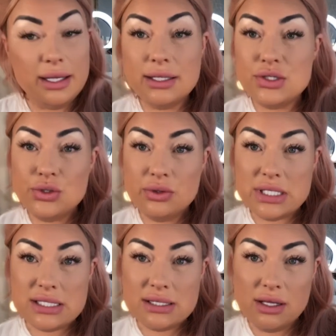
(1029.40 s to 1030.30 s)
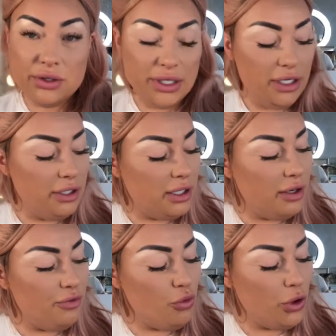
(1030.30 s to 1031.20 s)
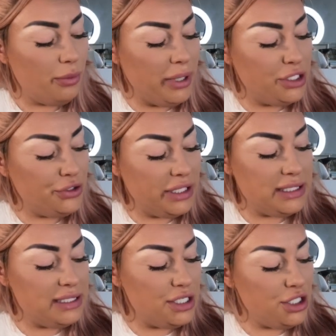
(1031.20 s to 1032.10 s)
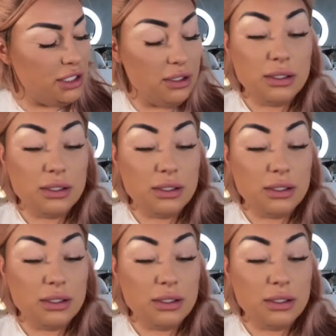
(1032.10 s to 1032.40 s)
into this color here for my transition.